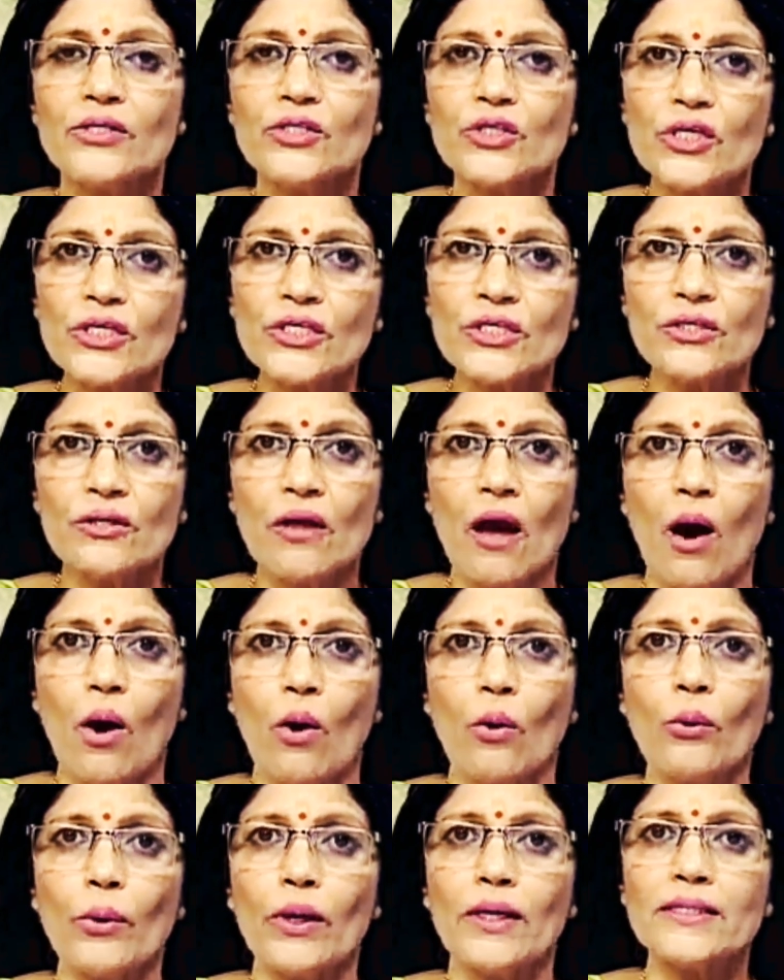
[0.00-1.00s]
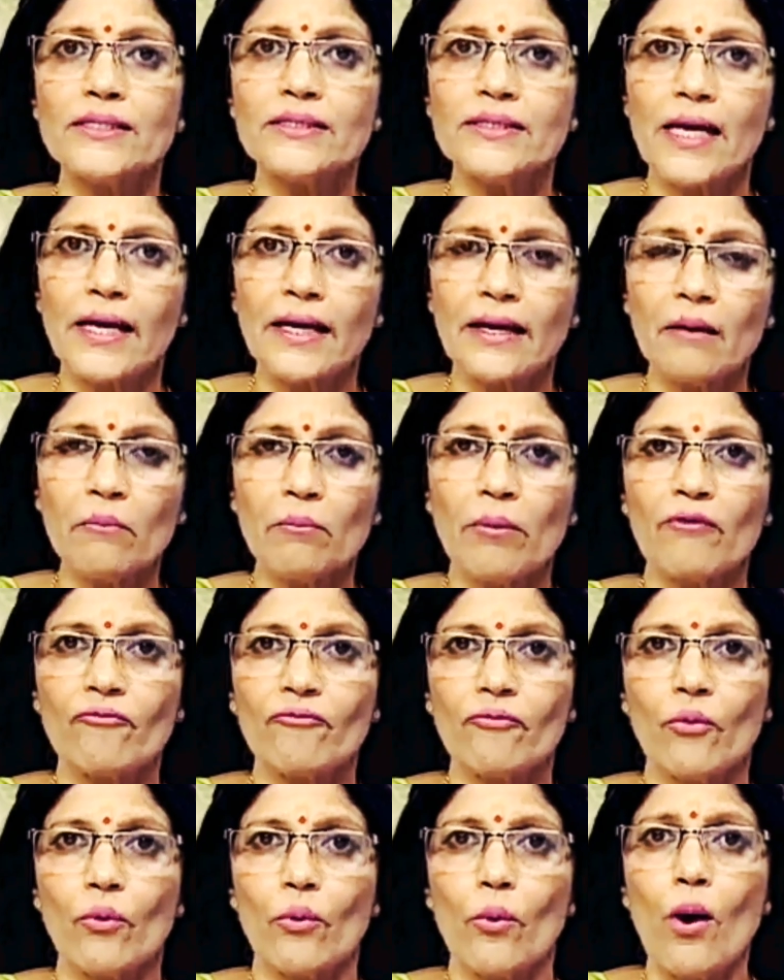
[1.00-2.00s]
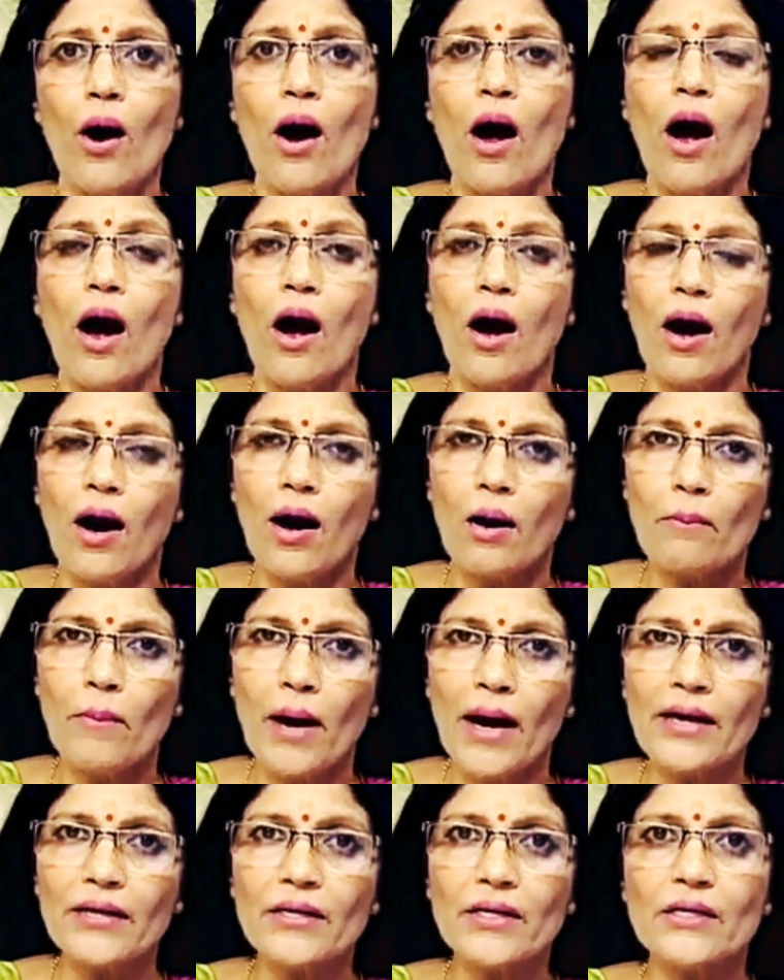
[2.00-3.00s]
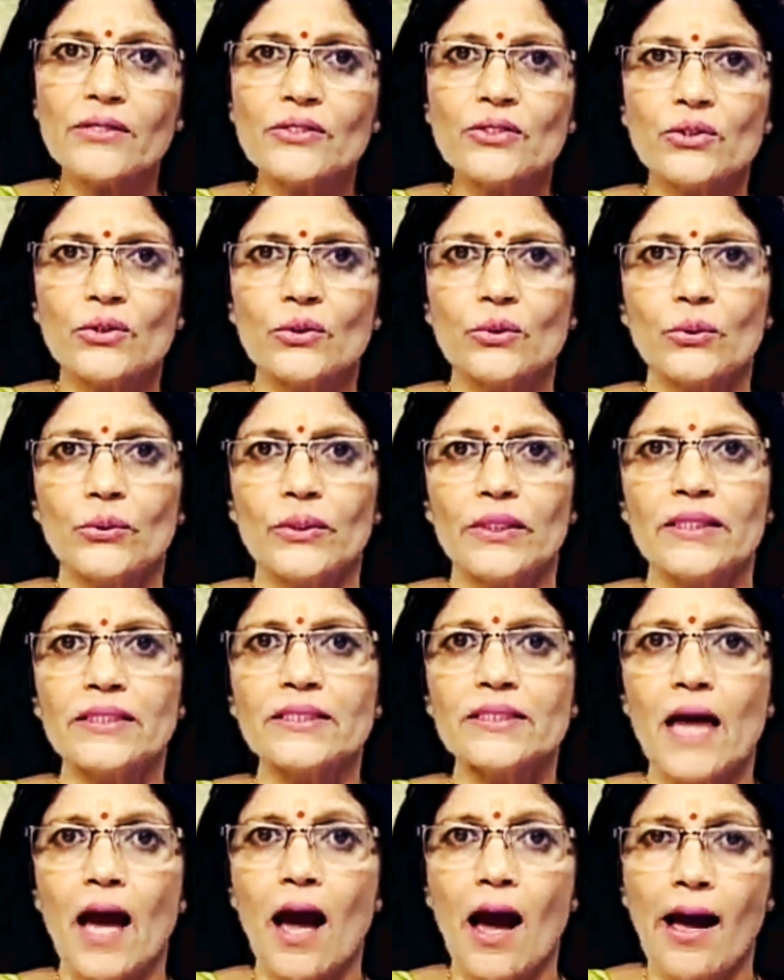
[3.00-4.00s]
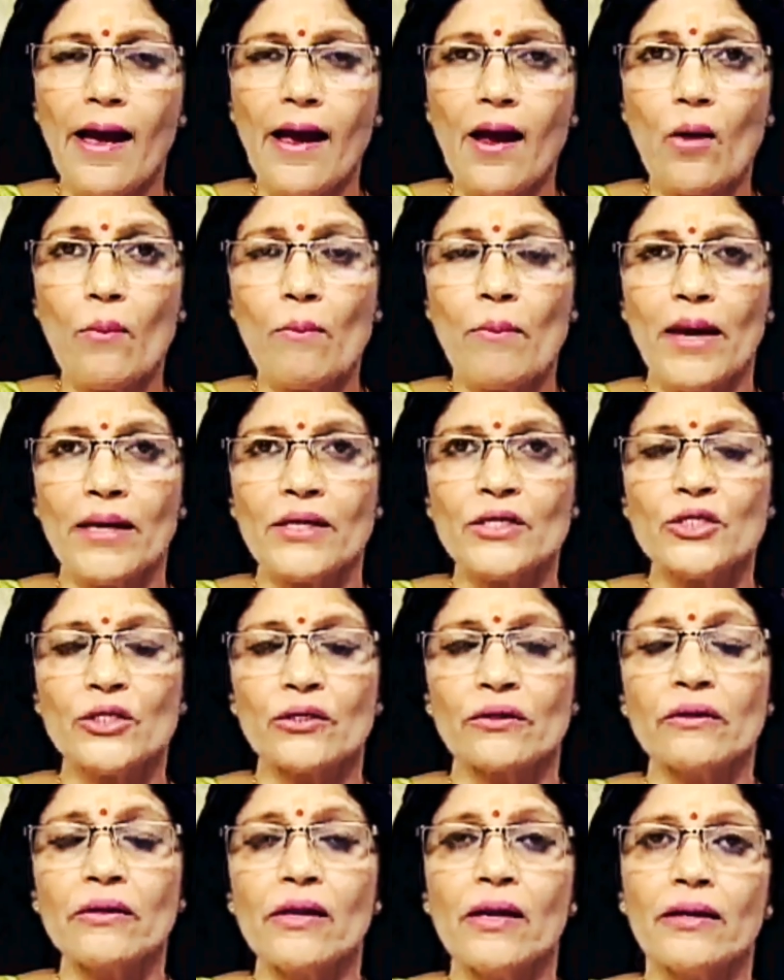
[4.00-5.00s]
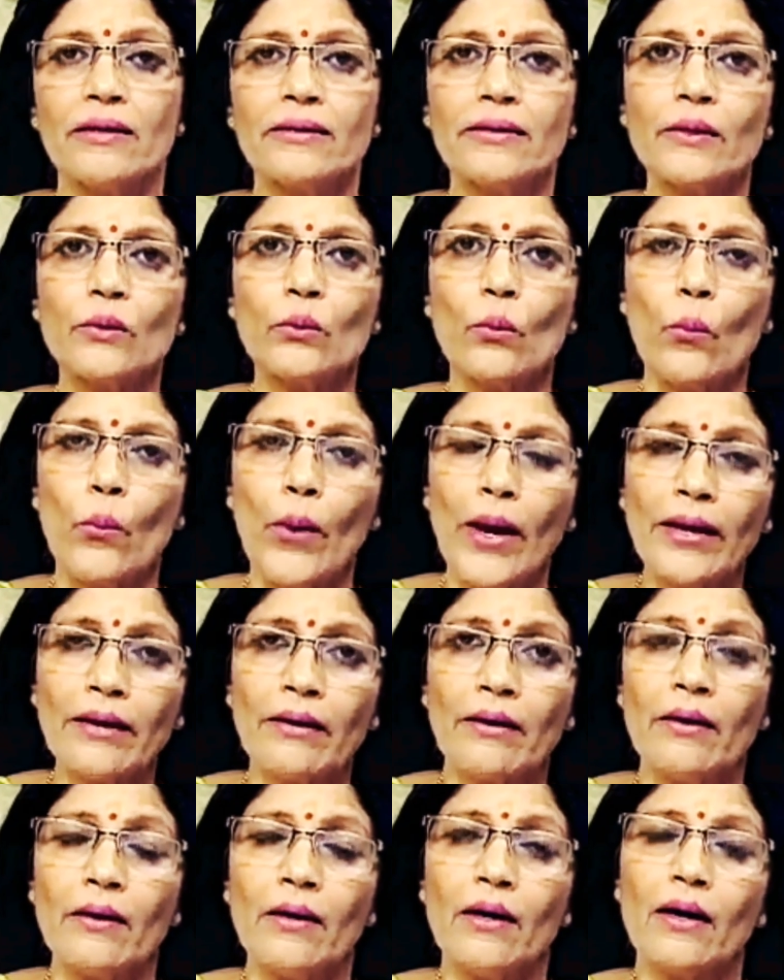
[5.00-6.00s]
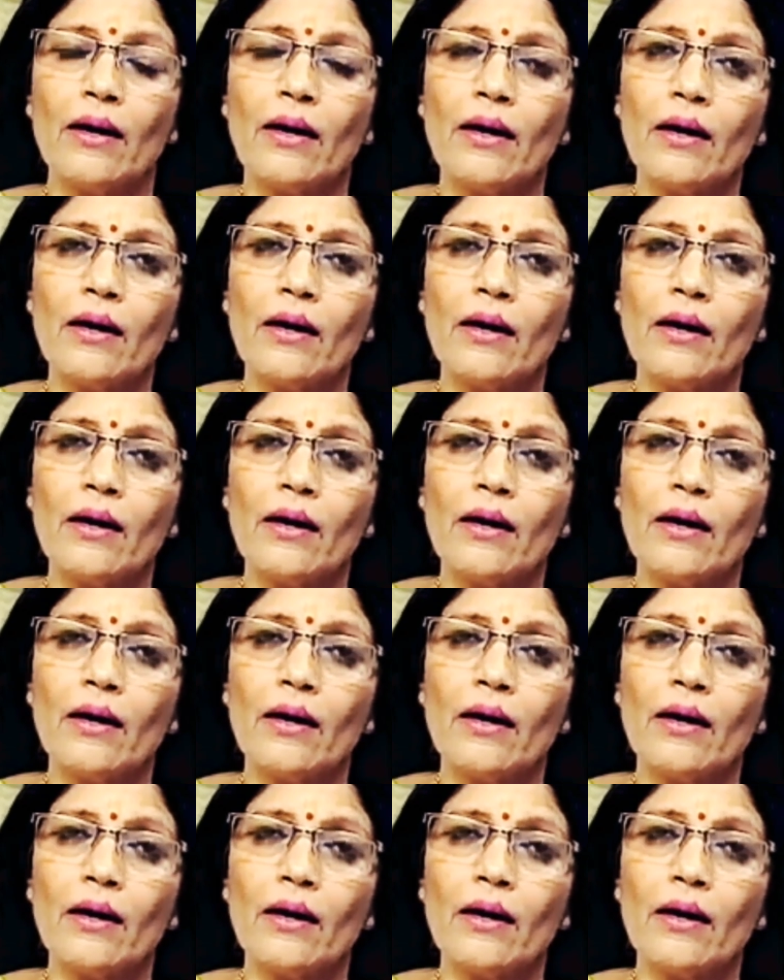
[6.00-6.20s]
Just now, a second before, my dear students, I have mentioned that when